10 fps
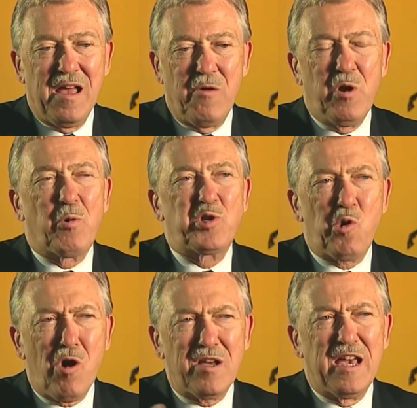and we were
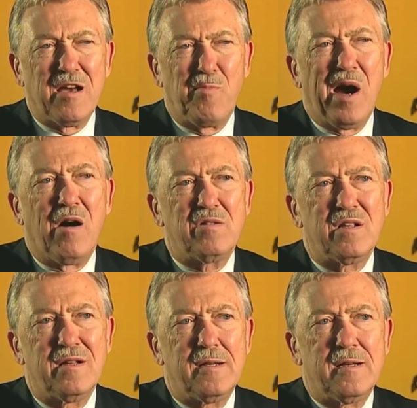talking about
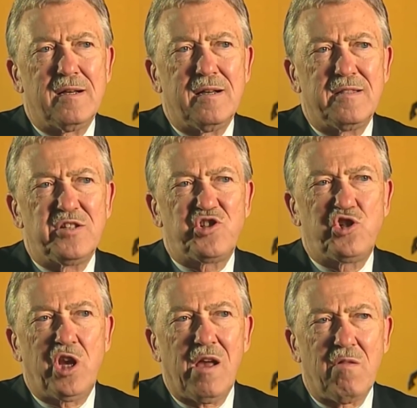uh, this
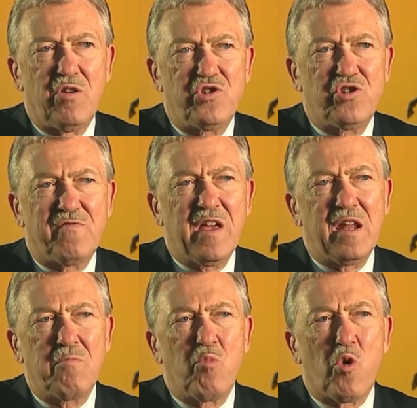challenge of
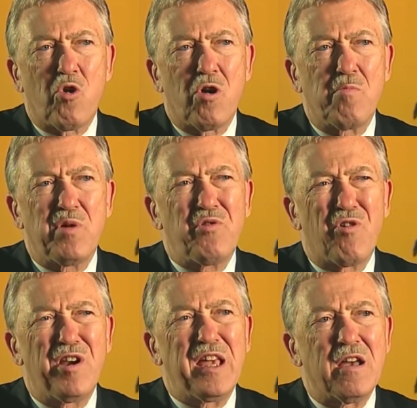getting more
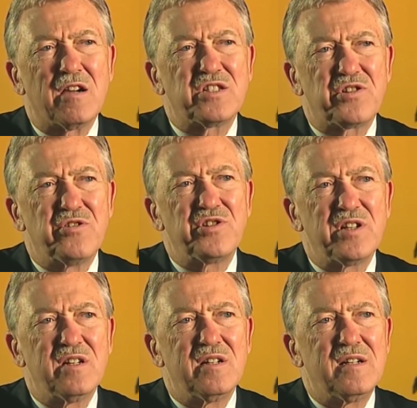minority youngsters